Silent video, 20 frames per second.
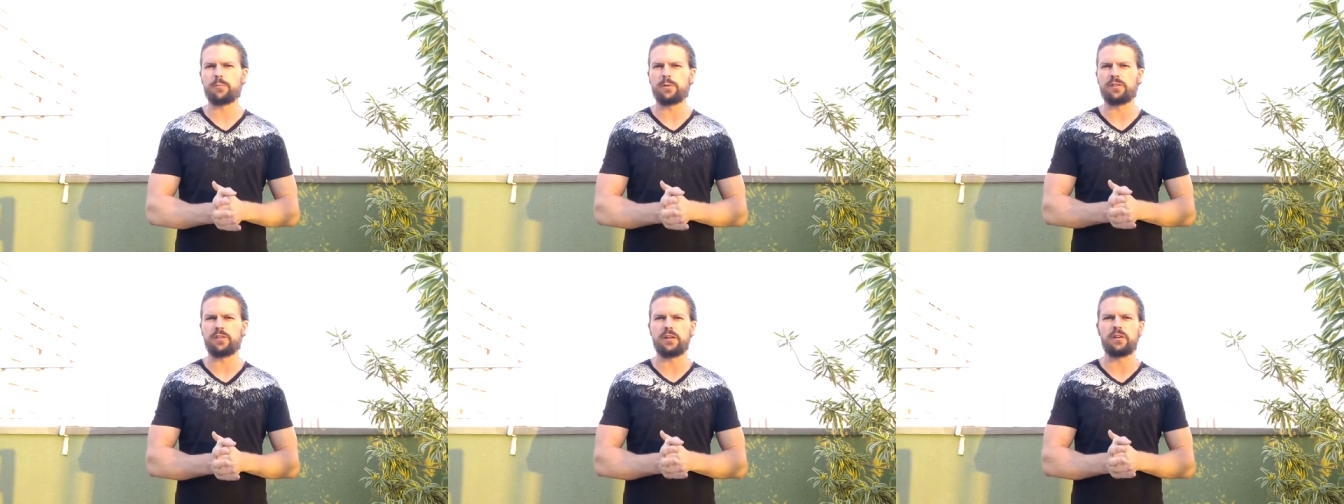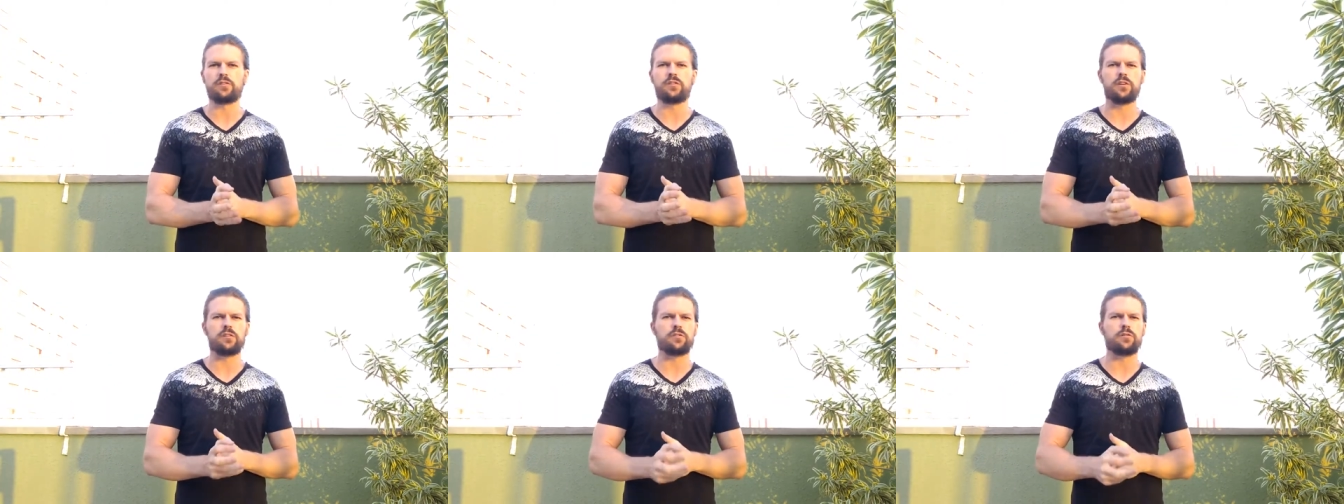but they
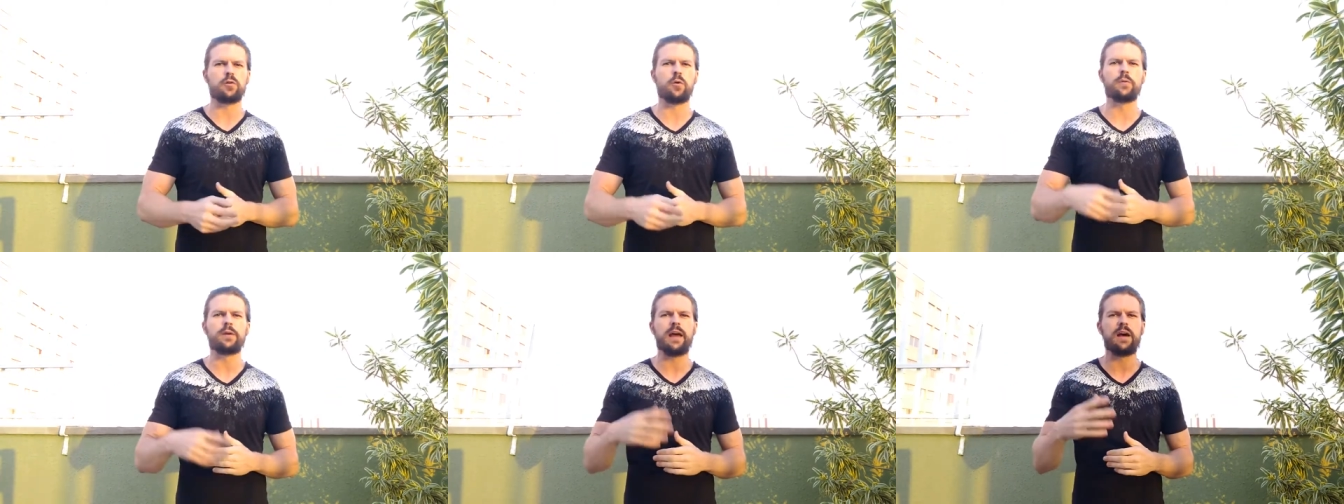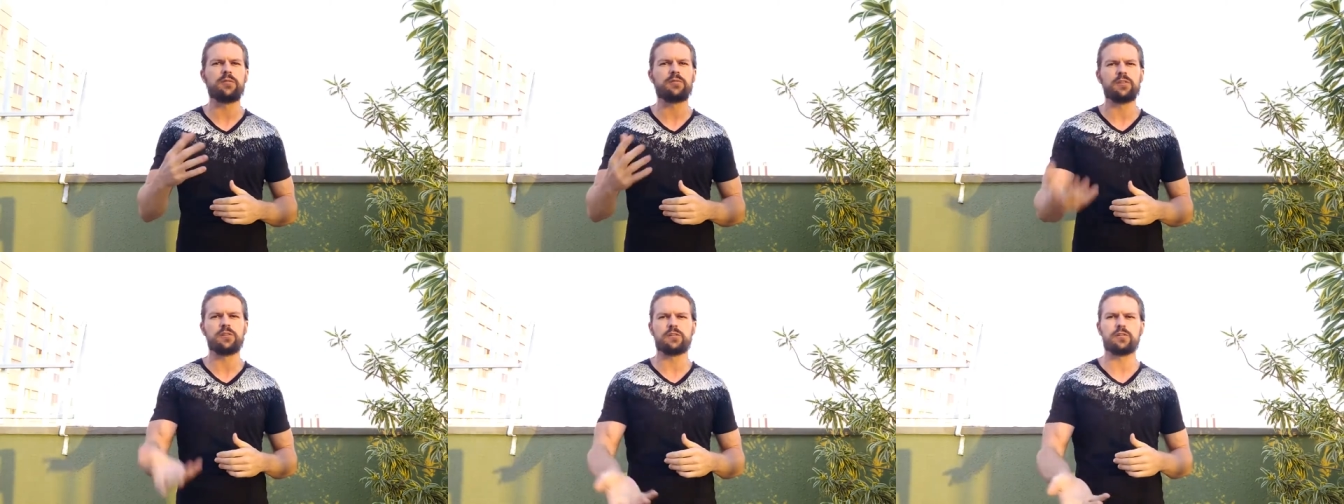just don't
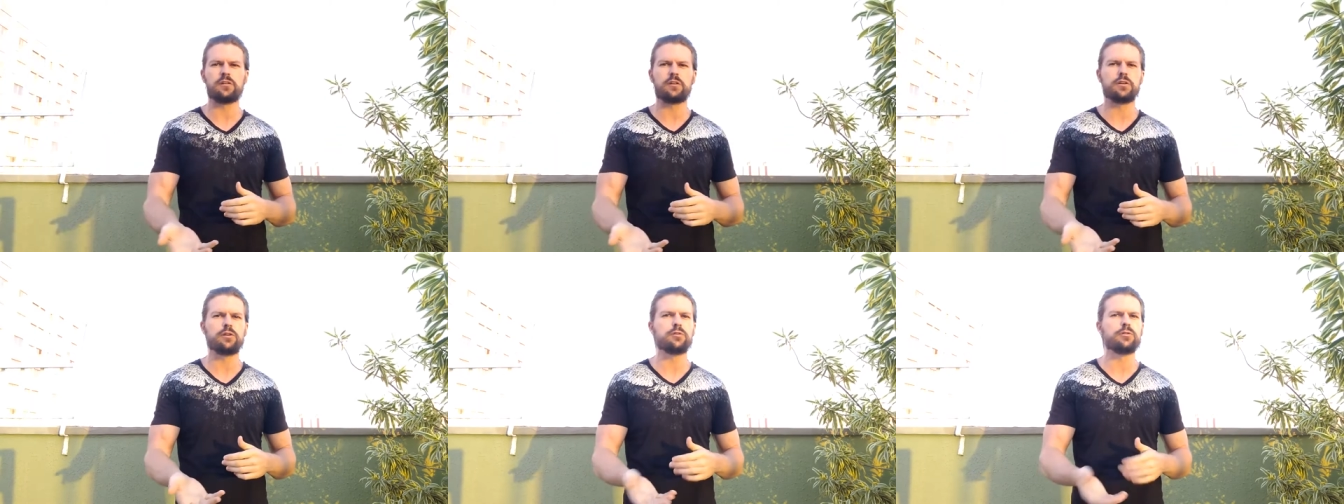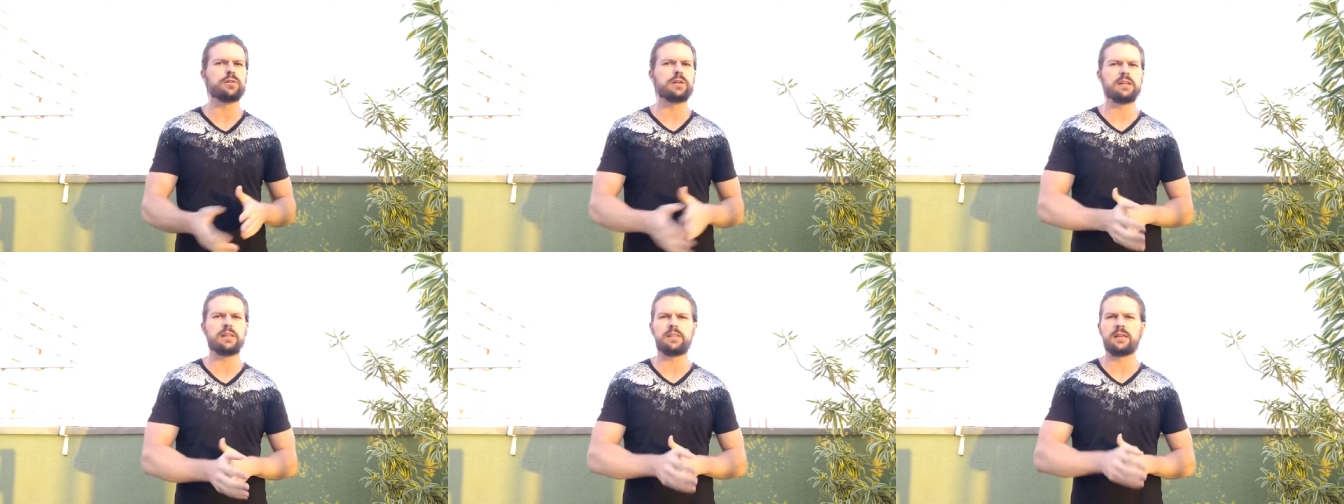have the
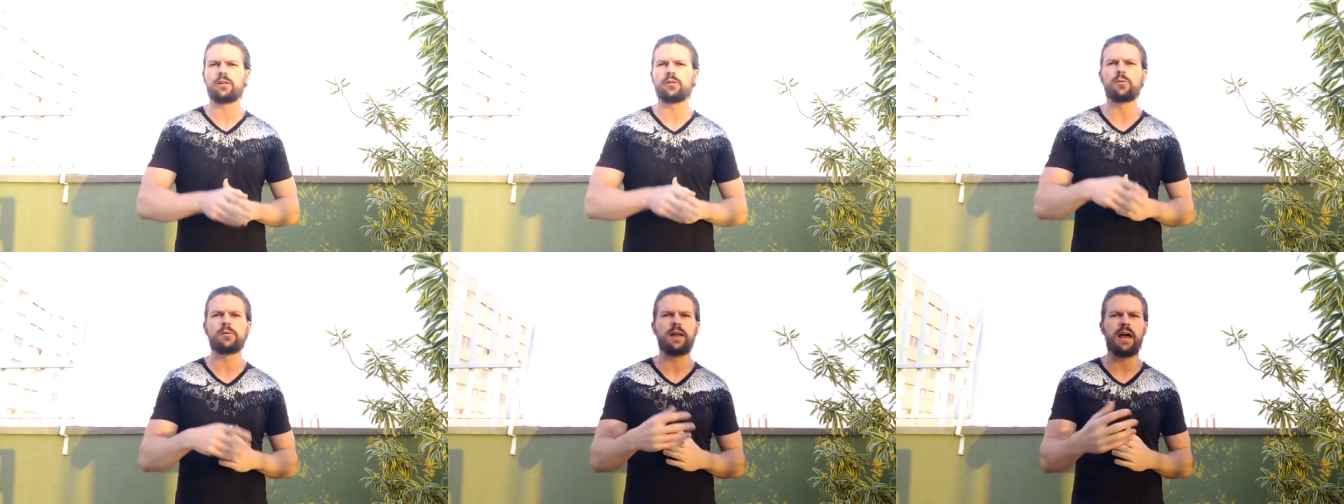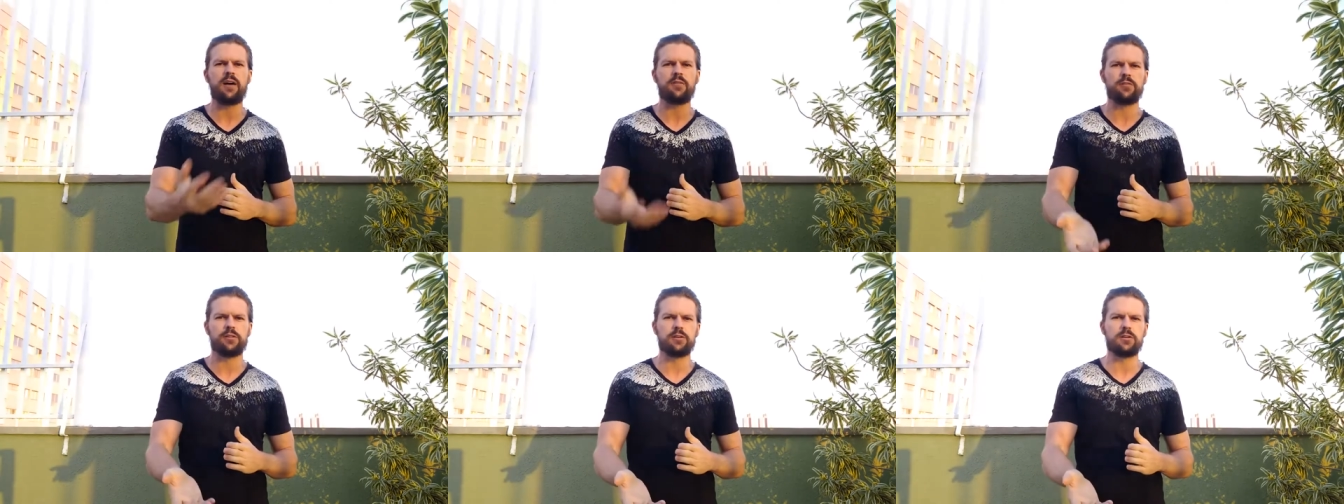security they don't
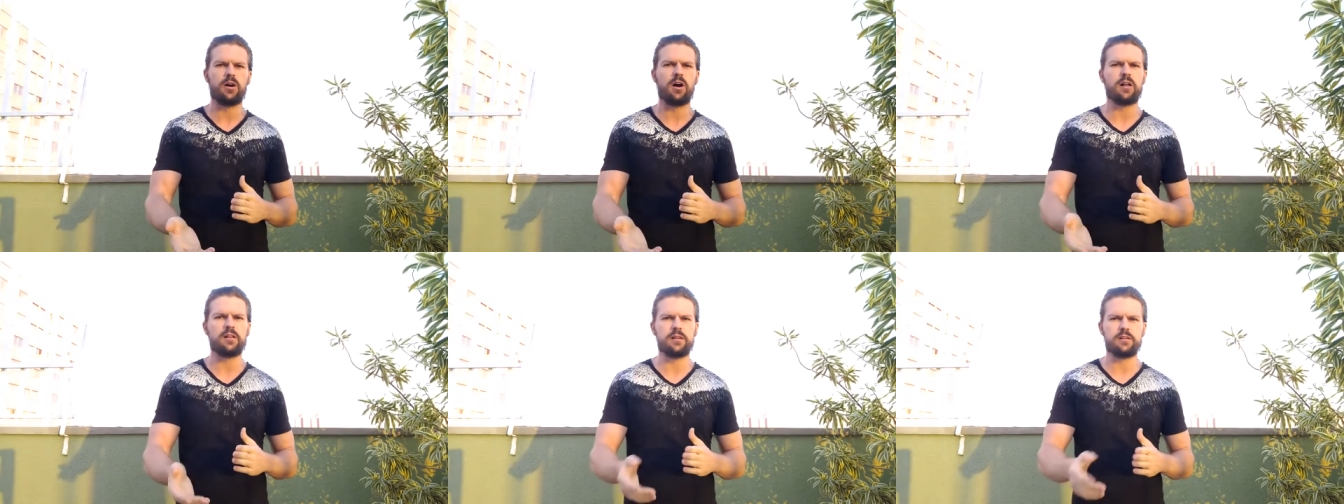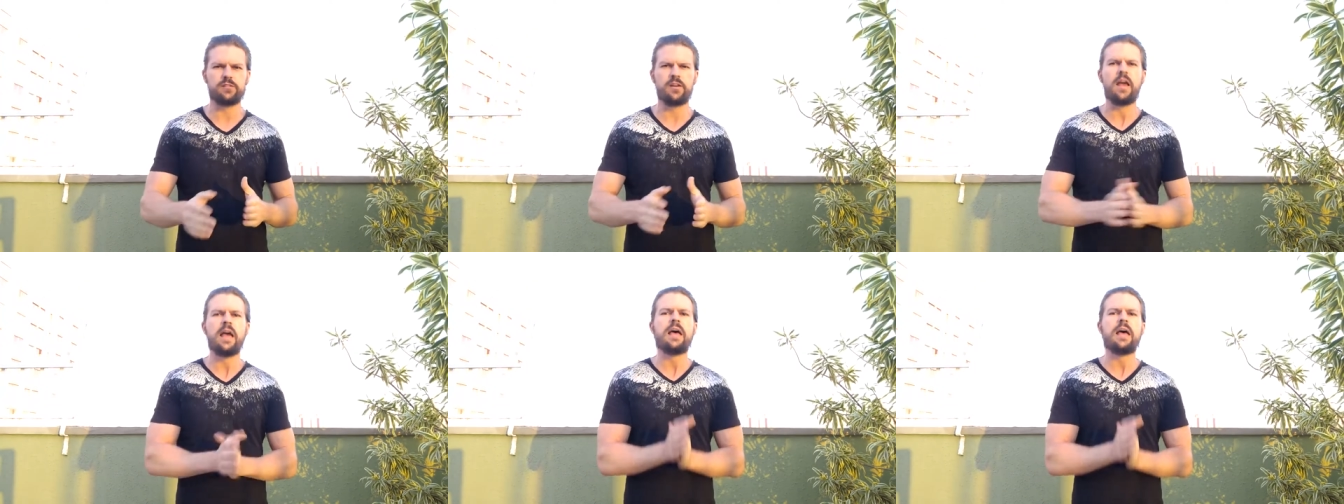have the knowledge